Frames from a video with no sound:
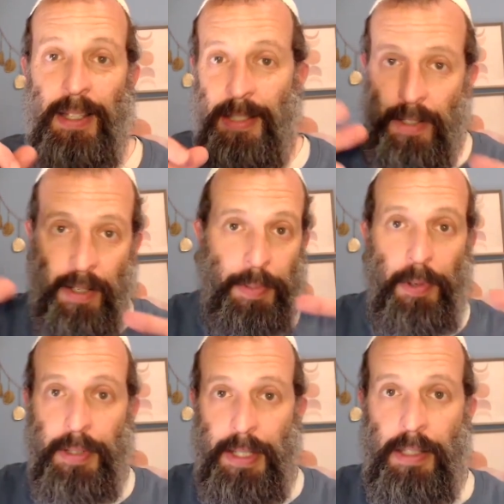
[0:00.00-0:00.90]
this
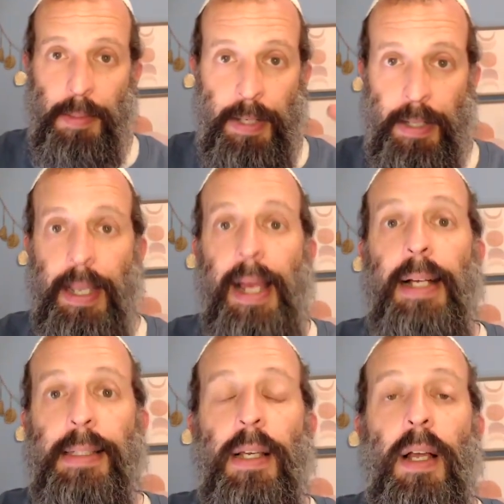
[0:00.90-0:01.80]
computer system
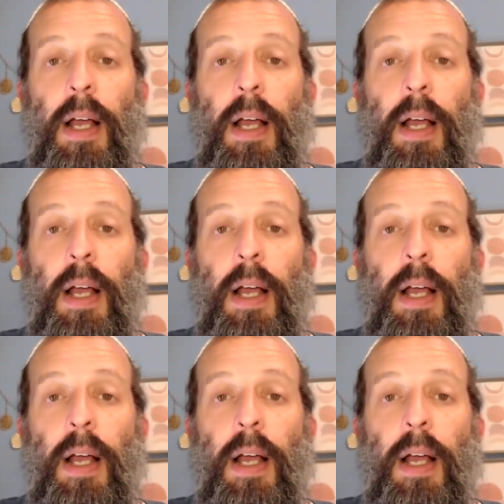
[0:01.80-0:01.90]
detects